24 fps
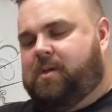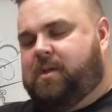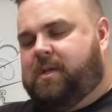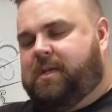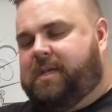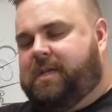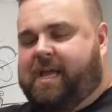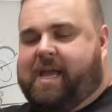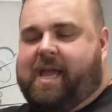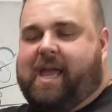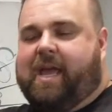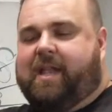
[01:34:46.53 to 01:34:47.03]

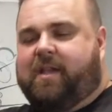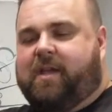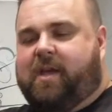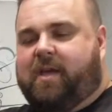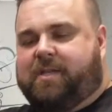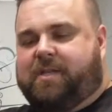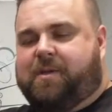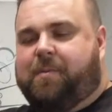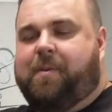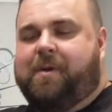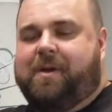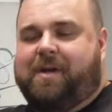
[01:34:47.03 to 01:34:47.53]
dickhead
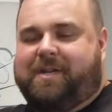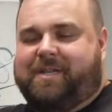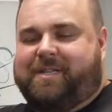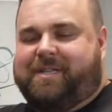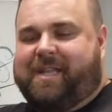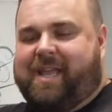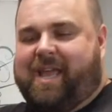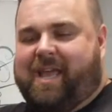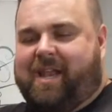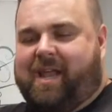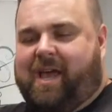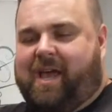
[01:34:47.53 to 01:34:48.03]
customers,
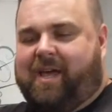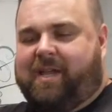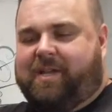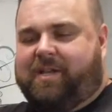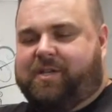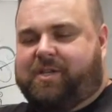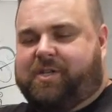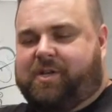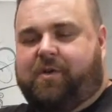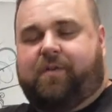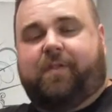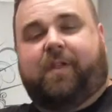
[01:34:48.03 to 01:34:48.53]
and I
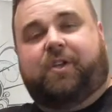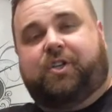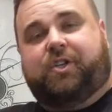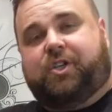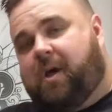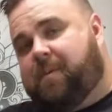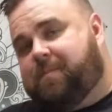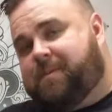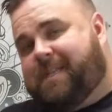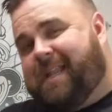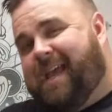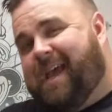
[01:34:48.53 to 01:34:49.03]
just turn their
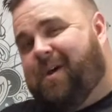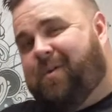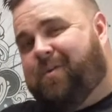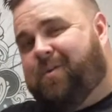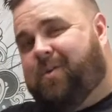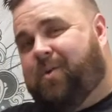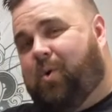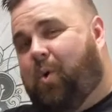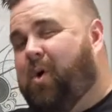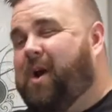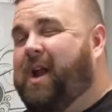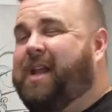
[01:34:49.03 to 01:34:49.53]
jobs down.
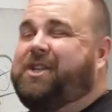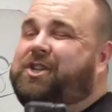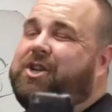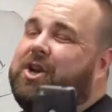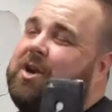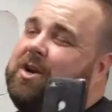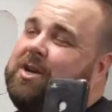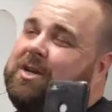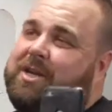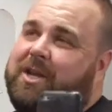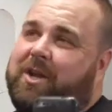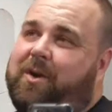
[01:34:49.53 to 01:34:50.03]
Or I
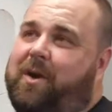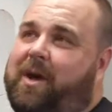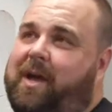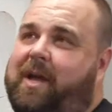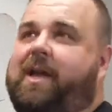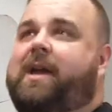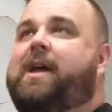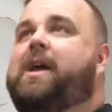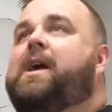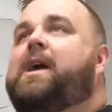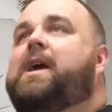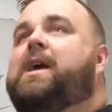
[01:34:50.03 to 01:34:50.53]
charge,
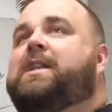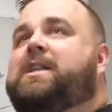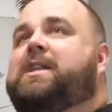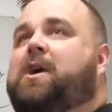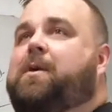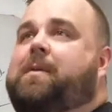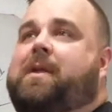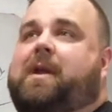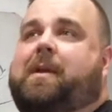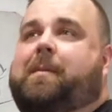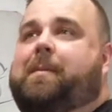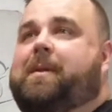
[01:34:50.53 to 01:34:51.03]
I
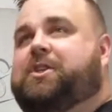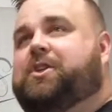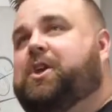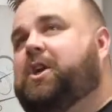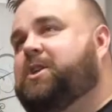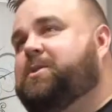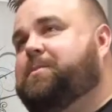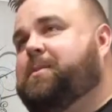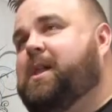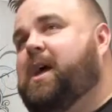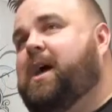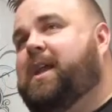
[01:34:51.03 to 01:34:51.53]
tell them I'm going to
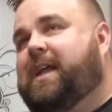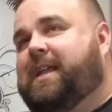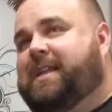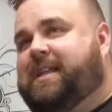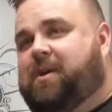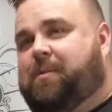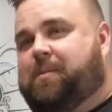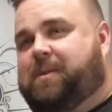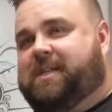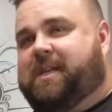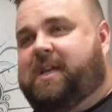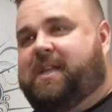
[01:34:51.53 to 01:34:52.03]
charge them a lot, and I
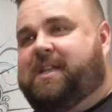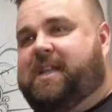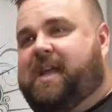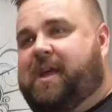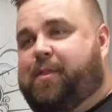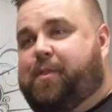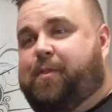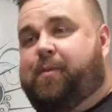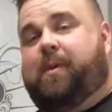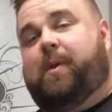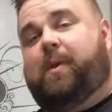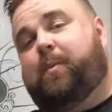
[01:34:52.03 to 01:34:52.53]
tell them it's going to
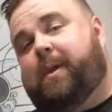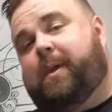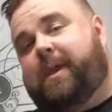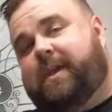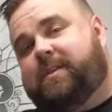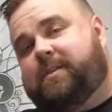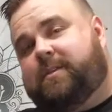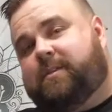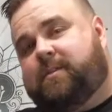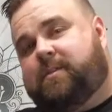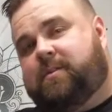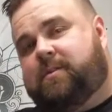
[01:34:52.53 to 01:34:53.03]
take 3
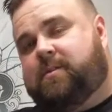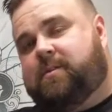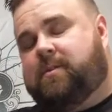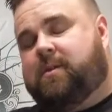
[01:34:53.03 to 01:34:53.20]
weeks.